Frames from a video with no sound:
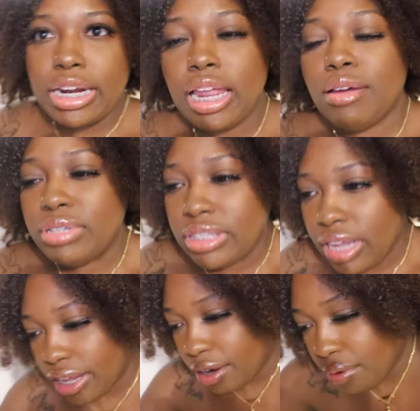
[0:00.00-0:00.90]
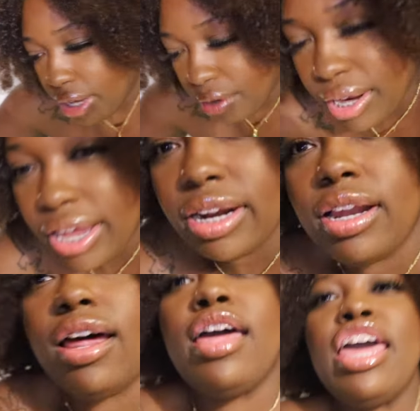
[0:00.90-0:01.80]
8 o'clock. We start getting ready around 8
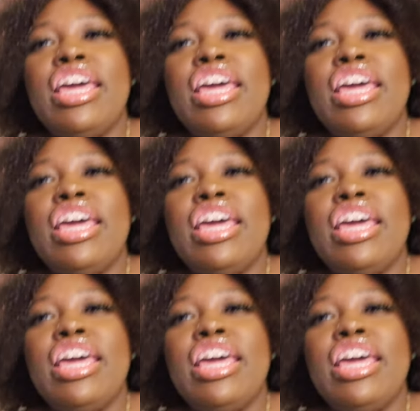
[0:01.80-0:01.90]
o'clock.